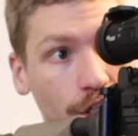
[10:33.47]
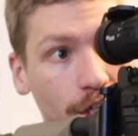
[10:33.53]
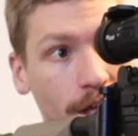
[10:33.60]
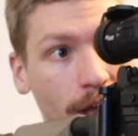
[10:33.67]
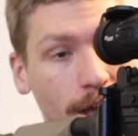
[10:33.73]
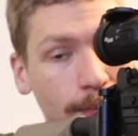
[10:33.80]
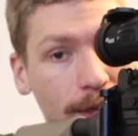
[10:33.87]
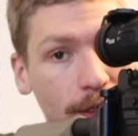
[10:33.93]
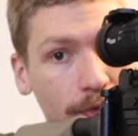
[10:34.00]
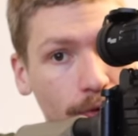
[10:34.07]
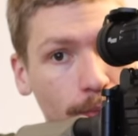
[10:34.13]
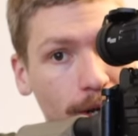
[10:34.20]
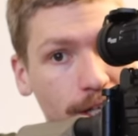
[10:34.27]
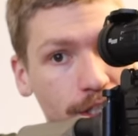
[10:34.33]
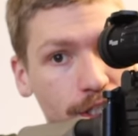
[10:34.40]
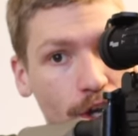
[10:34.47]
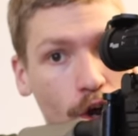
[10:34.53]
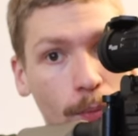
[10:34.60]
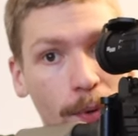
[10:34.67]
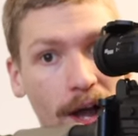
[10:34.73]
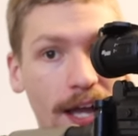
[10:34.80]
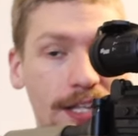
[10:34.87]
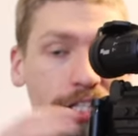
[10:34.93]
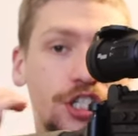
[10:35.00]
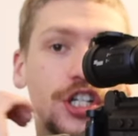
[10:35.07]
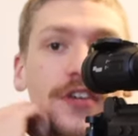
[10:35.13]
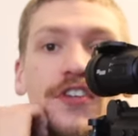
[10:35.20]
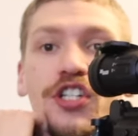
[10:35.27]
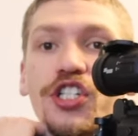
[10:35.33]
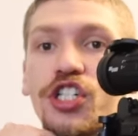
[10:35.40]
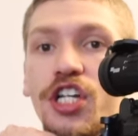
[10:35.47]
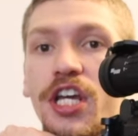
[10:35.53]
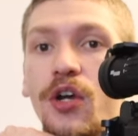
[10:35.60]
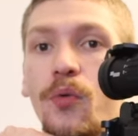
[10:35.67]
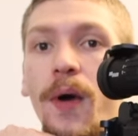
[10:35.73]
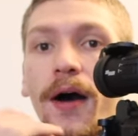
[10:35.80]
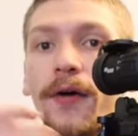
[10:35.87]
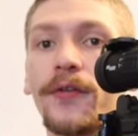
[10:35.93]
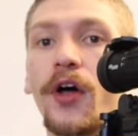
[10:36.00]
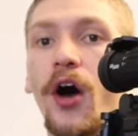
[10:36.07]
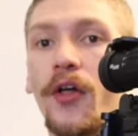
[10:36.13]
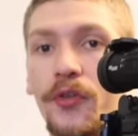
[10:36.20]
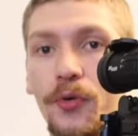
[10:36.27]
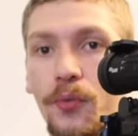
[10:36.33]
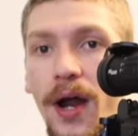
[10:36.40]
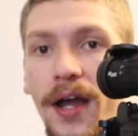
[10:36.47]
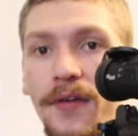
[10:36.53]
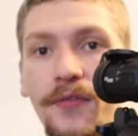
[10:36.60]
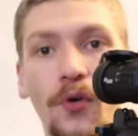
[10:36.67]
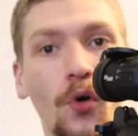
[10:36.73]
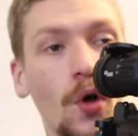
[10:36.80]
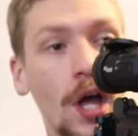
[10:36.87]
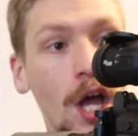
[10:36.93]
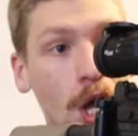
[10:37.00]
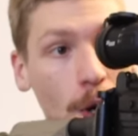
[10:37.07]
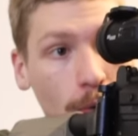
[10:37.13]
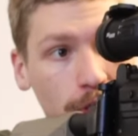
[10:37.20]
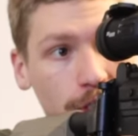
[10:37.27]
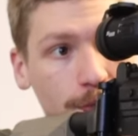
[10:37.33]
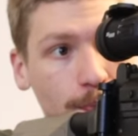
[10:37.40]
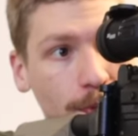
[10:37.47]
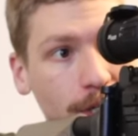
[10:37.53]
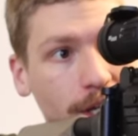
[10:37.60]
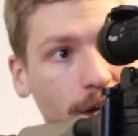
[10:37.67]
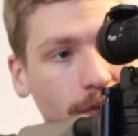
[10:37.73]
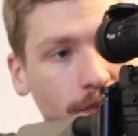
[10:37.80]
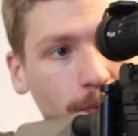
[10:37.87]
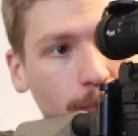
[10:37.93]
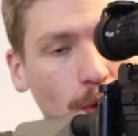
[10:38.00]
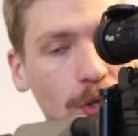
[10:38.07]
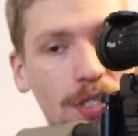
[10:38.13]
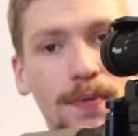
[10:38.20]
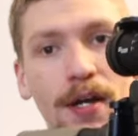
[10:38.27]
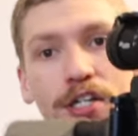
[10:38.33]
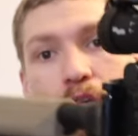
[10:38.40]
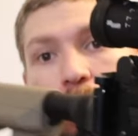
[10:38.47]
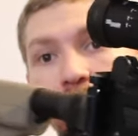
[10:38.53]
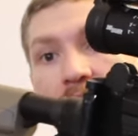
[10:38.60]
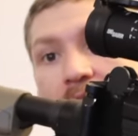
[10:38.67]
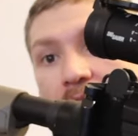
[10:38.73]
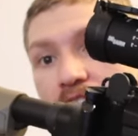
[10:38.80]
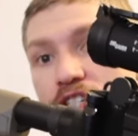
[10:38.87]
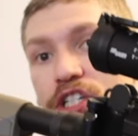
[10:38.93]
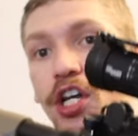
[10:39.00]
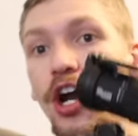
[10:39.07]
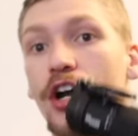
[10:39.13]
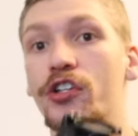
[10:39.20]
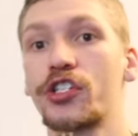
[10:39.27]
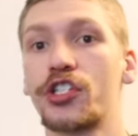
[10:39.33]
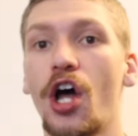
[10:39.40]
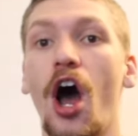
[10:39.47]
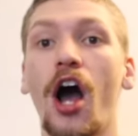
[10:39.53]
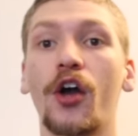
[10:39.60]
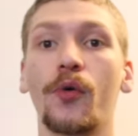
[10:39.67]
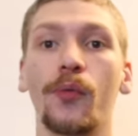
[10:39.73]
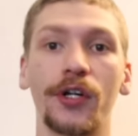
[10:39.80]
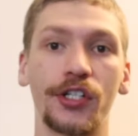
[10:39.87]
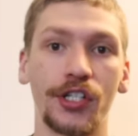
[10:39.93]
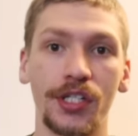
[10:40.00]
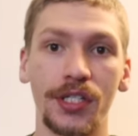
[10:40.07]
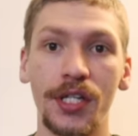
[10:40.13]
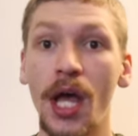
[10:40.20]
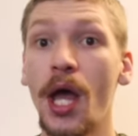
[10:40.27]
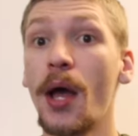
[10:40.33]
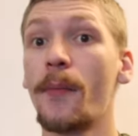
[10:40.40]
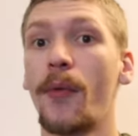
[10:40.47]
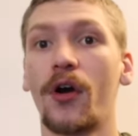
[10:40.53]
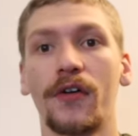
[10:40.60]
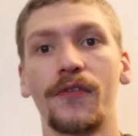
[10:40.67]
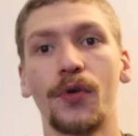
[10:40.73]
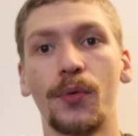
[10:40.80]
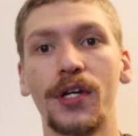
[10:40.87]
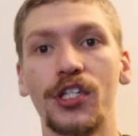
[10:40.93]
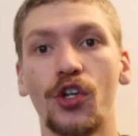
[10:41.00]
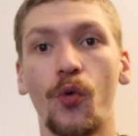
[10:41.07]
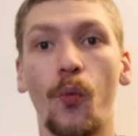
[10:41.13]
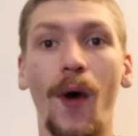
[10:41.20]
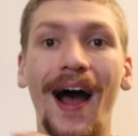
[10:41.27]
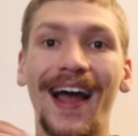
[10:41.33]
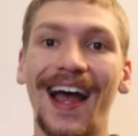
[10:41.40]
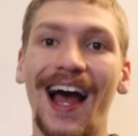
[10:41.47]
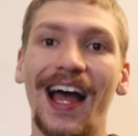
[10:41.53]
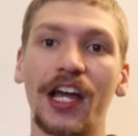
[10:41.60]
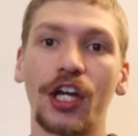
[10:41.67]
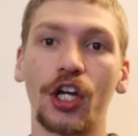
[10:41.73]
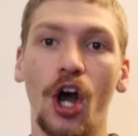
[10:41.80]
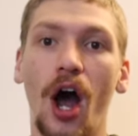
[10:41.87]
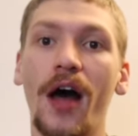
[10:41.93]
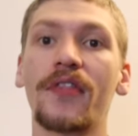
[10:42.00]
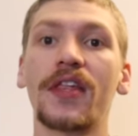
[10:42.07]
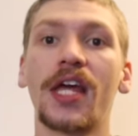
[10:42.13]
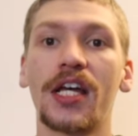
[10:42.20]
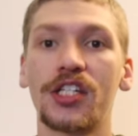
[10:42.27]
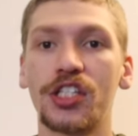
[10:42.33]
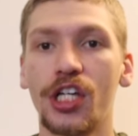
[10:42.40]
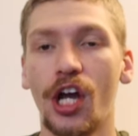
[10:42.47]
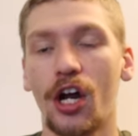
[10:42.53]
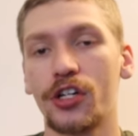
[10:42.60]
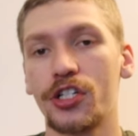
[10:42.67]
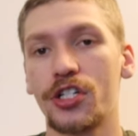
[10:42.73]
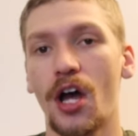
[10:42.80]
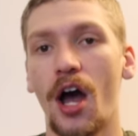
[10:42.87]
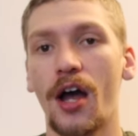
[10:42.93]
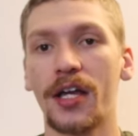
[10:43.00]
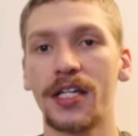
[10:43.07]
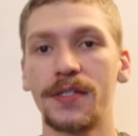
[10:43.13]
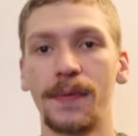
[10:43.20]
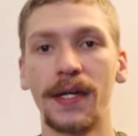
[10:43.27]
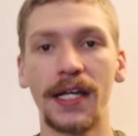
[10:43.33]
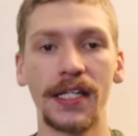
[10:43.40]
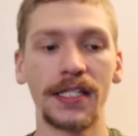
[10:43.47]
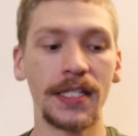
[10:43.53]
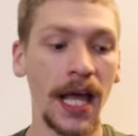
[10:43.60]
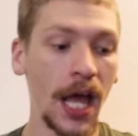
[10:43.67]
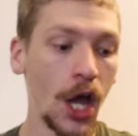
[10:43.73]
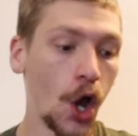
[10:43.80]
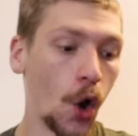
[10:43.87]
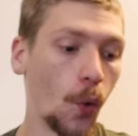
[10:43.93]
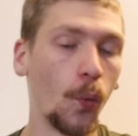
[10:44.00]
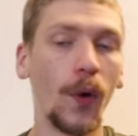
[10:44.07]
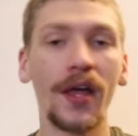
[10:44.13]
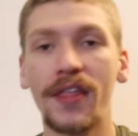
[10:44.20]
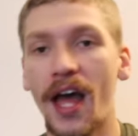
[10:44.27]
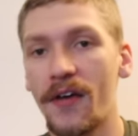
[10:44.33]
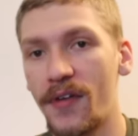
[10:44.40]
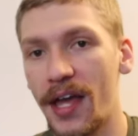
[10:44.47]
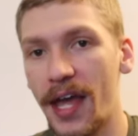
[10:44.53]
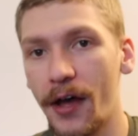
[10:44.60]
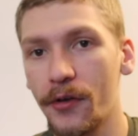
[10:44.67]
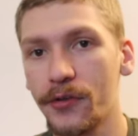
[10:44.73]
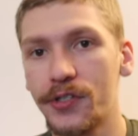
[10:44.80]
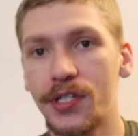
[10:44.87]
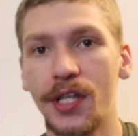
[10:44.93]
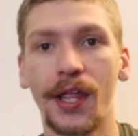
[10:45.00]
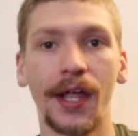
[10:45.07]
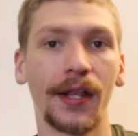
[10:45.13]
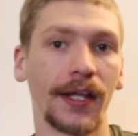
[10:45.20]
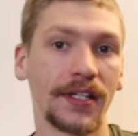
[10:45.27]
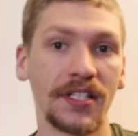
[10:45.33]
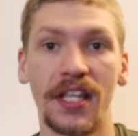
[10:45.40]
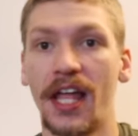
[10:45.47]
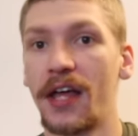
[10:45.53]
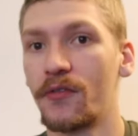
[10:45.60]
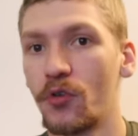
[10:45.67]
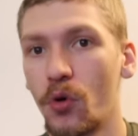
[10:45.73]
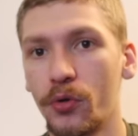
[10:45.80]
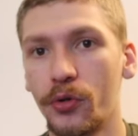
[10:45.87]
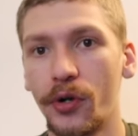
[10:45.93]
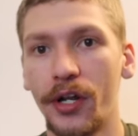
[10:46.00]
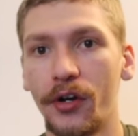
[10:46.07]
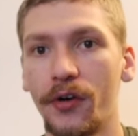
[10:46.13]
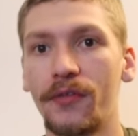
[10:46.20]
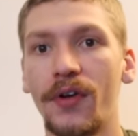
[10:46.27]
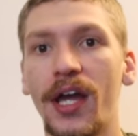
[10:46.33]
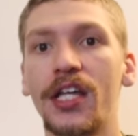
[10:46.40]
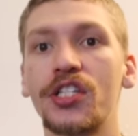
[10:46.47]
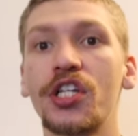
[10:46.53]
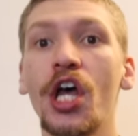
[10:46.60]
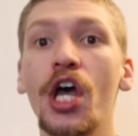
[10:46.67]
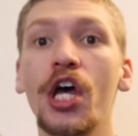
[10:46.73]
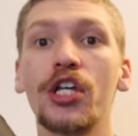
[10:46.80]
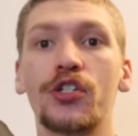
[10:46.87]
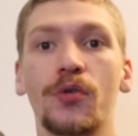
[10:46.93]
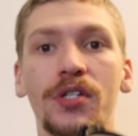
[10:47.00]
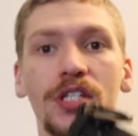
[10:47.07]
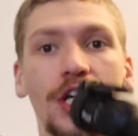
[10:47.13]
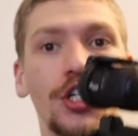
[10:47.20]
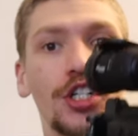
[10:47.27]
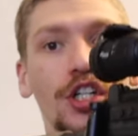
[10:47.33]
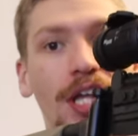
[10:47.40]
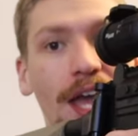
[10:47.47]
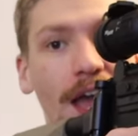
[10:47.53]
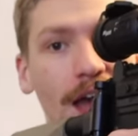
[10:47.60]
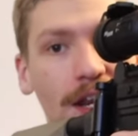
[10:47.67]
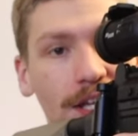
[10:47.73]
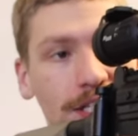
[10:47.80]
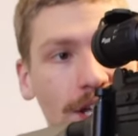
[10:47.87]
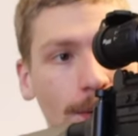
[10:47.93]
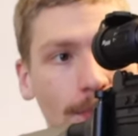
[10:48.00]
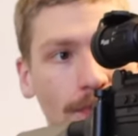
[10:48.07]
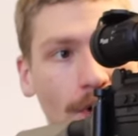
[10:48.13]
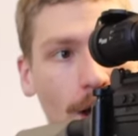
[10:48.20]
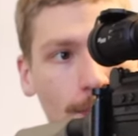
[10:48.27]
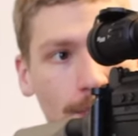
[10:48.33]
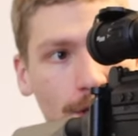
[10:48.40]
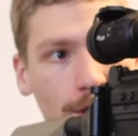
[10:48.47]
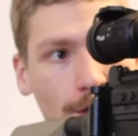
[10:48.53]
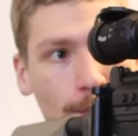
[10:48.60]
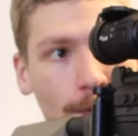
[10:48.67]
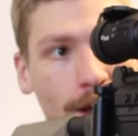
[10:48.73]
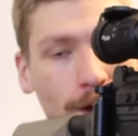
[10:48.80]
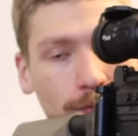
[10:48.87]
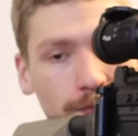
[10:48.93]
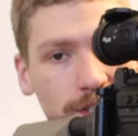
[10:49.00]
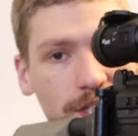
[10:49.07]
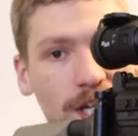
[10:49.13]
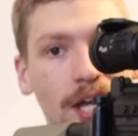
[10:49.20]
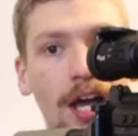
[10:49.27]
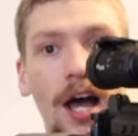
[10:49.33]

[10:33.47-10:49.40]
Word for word: aiming through my scope, I essentially have a cheek weld on the rifle, which is pretty comfortable, especially with the STR stock, which is part of the reason why I got the STR stock, is because with FALs, they have an older interface. So essentially any type of optic you mount